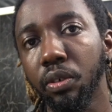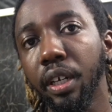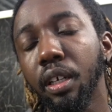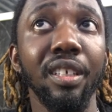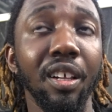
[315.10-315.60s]

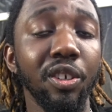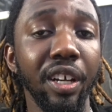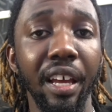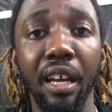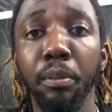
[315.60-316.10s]
right? Seller
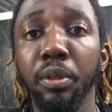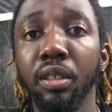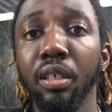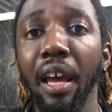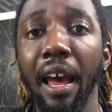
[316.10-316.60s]

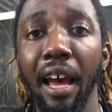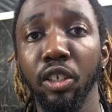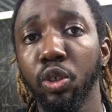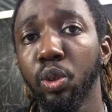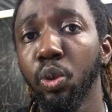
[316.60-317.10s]
Amps
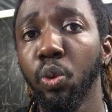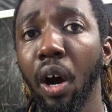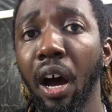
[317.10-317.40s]
has two